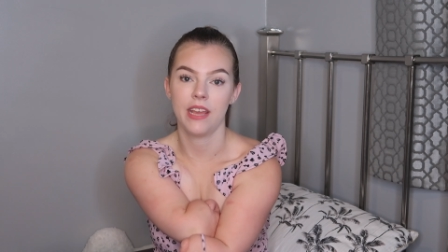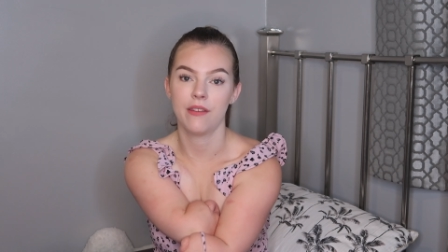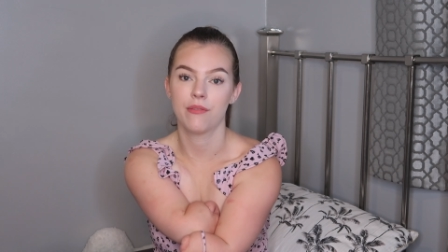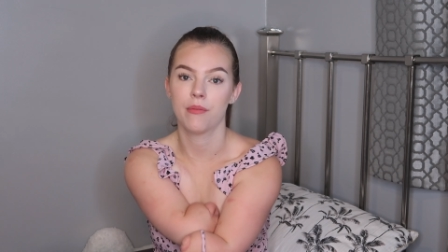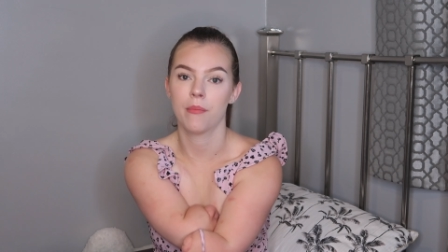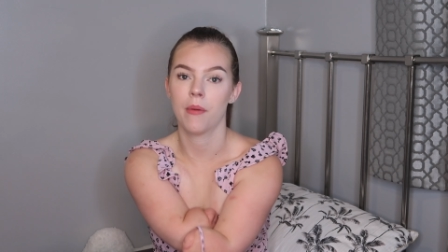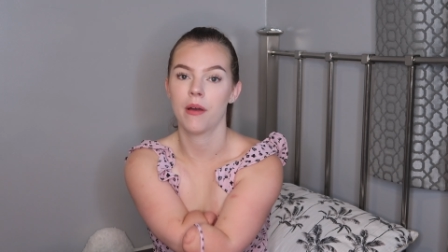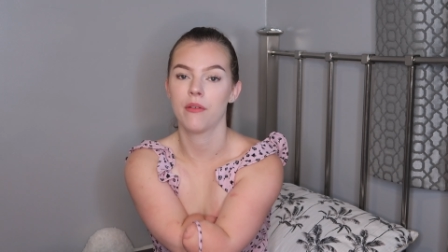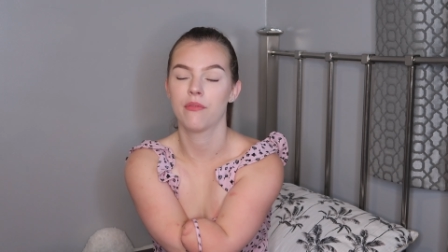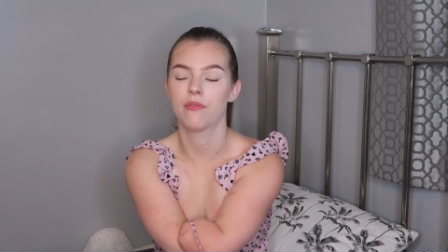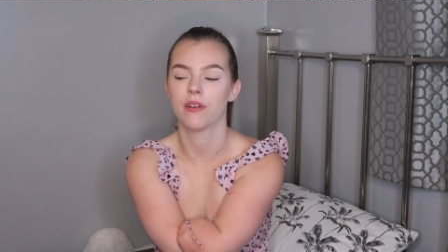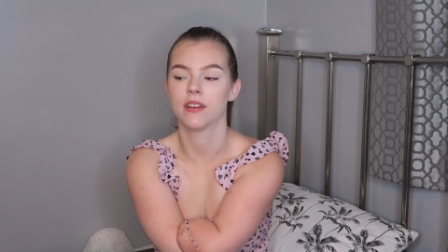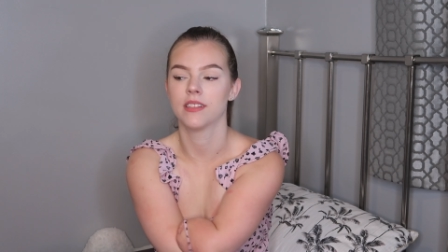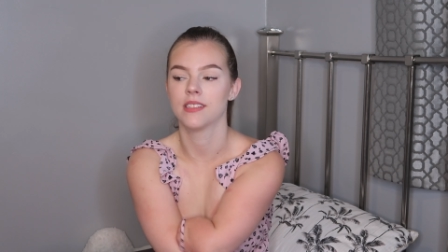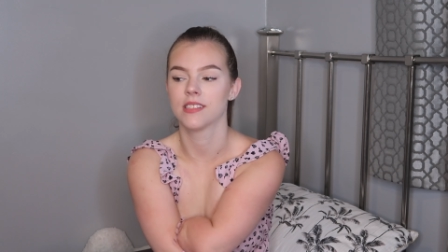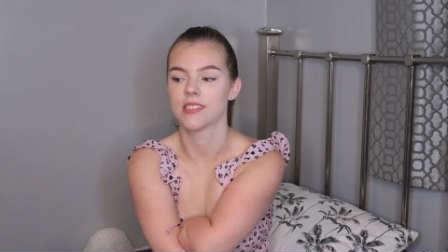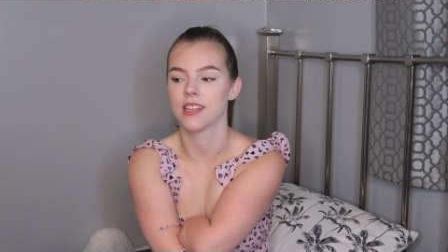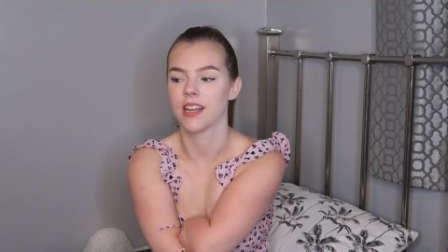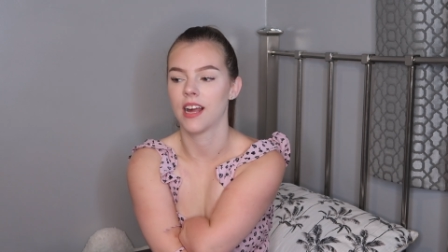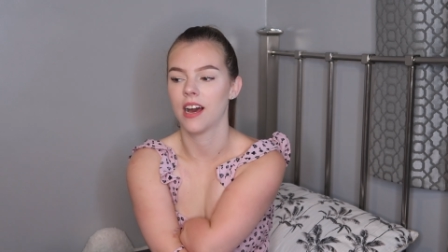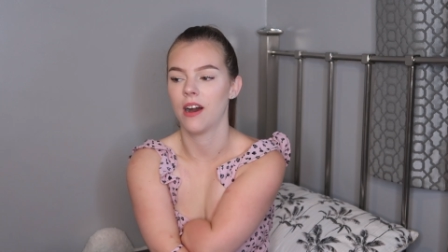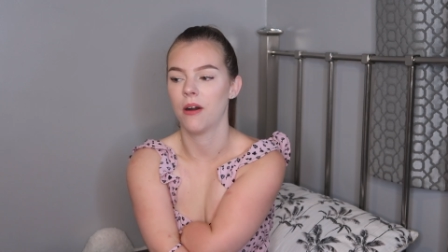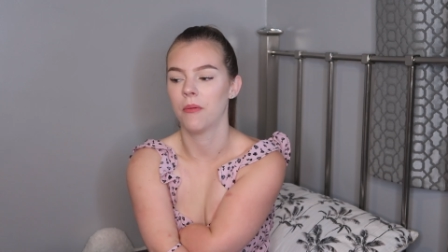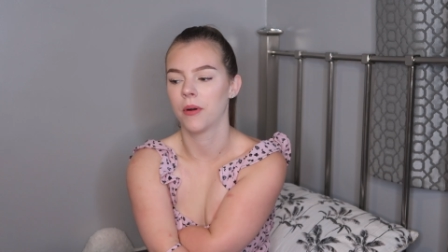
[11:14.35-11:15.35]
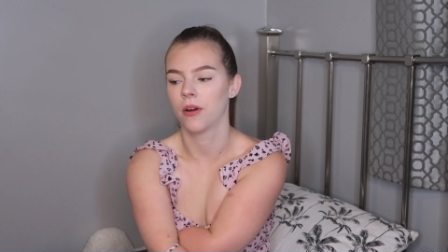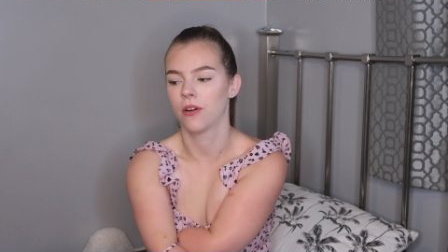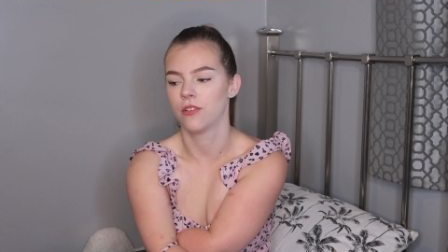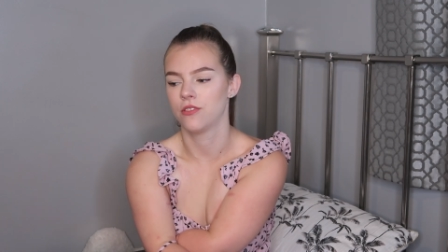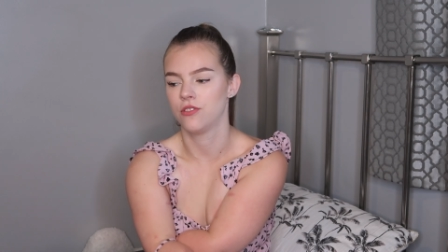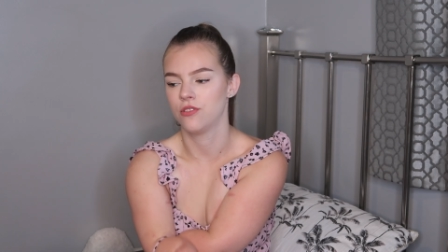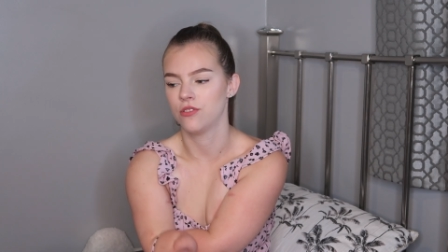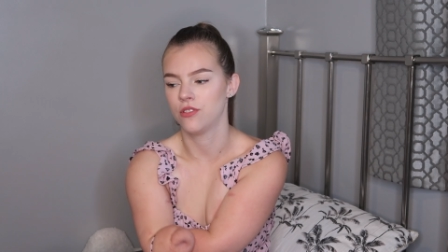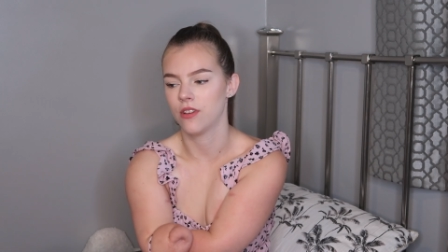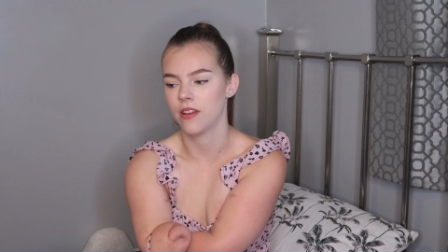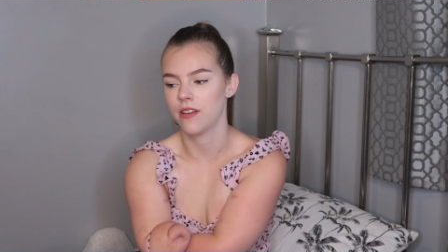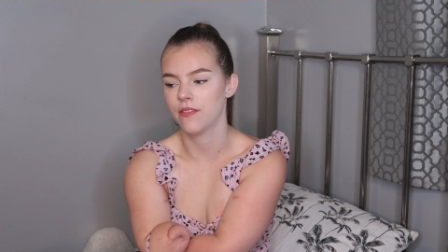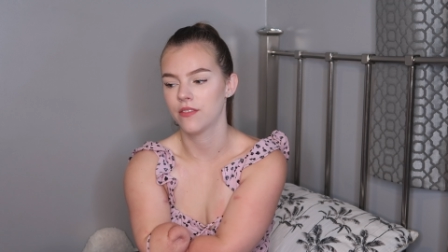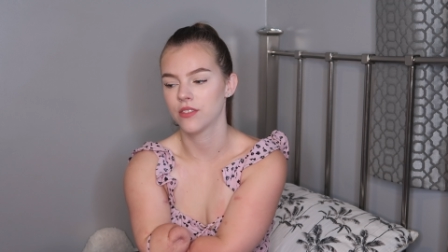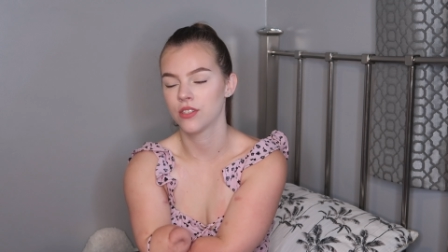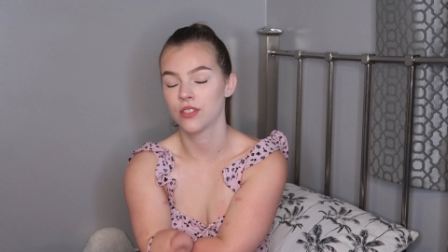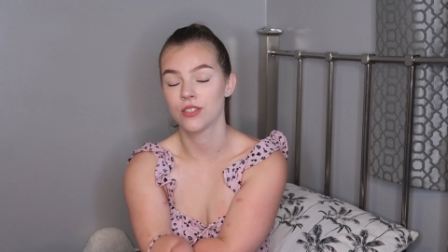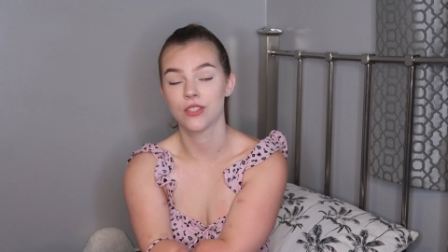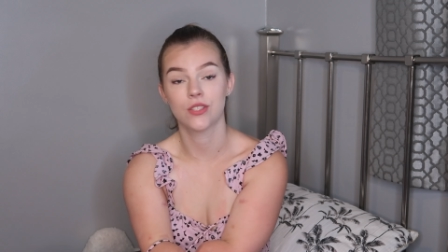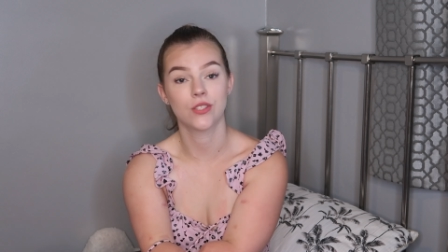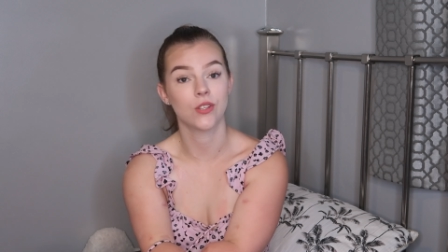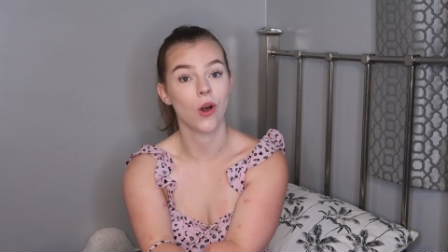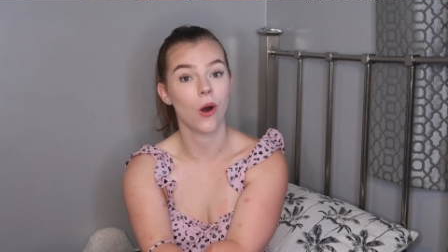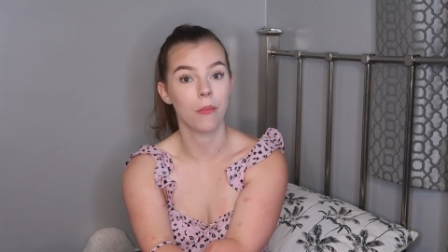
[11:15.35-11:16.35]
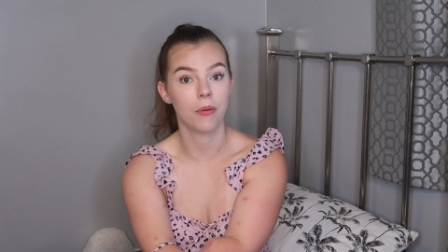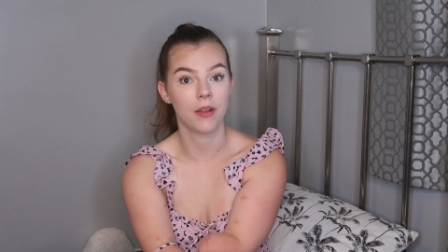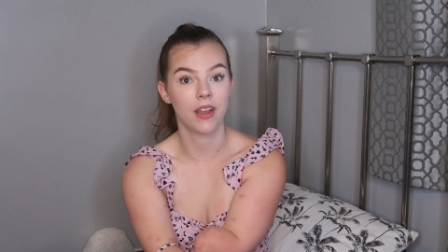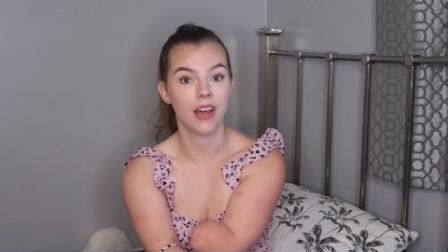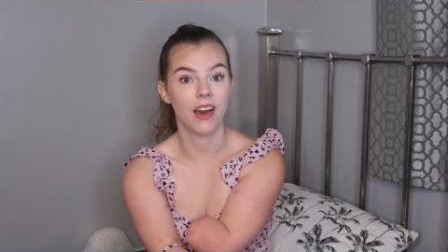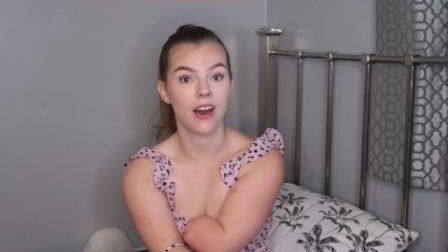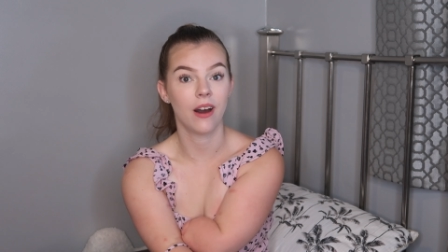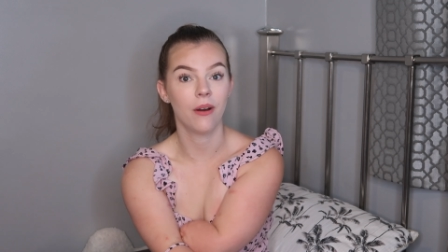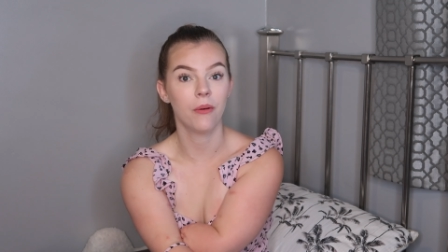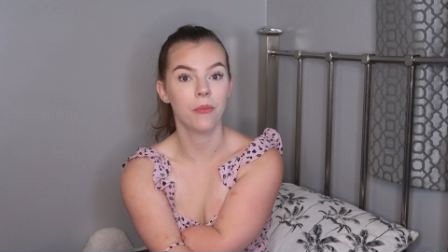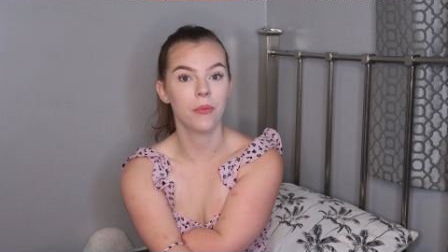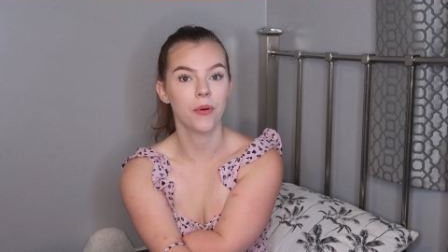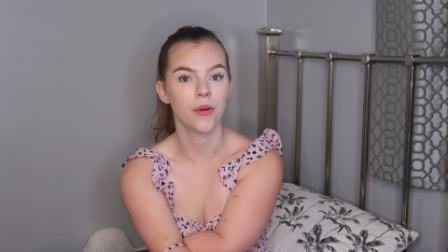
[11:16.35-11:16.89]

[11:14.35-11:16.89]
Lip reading: Even my friends are like, oh my god, you don't even stop now,